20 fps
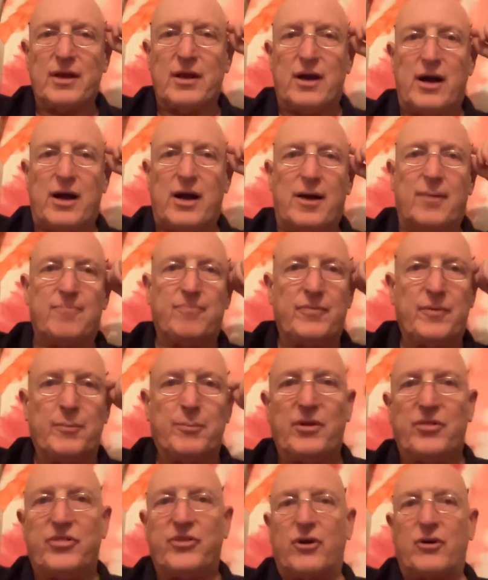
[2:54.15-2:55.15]
um,
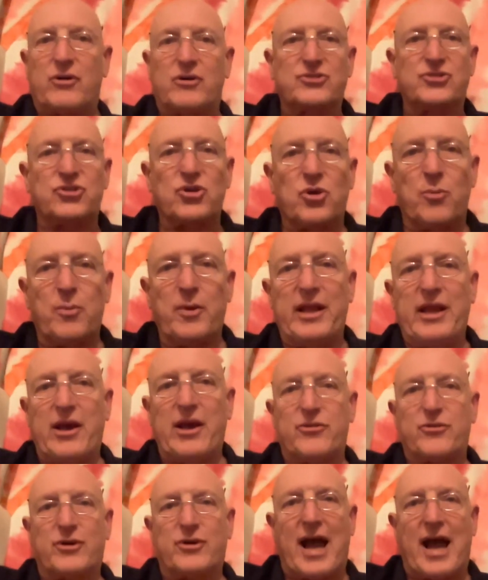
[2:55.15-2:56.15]
but there are so many
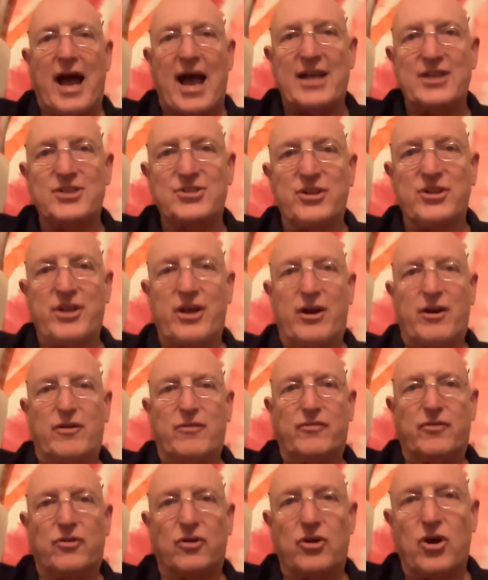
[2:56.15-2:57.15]
other guides in there
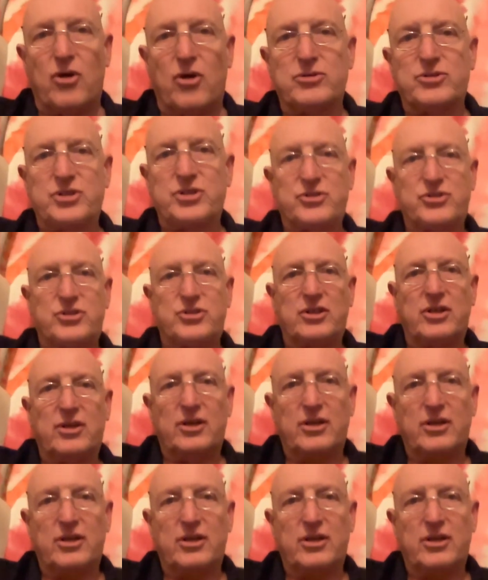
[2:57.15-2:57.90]
for coaches